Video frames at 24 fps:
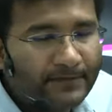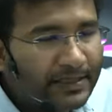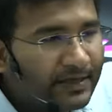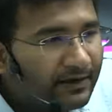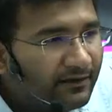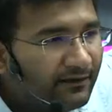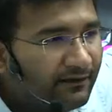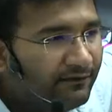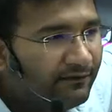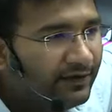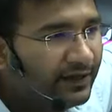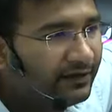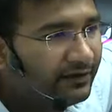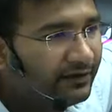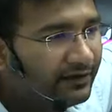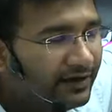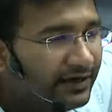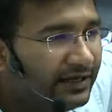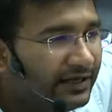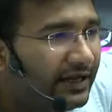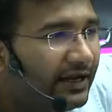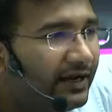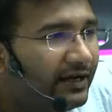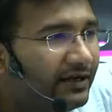We
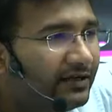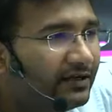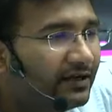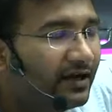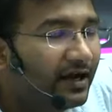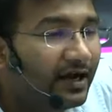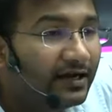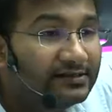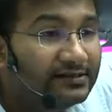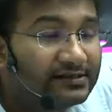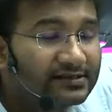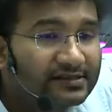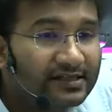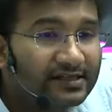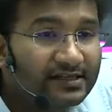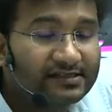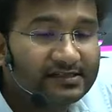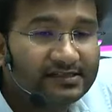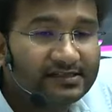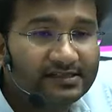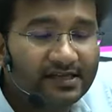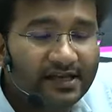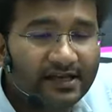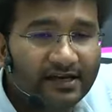create
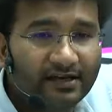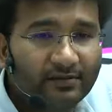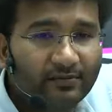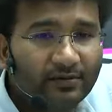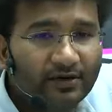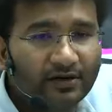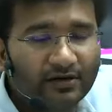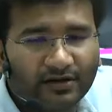unsustainable,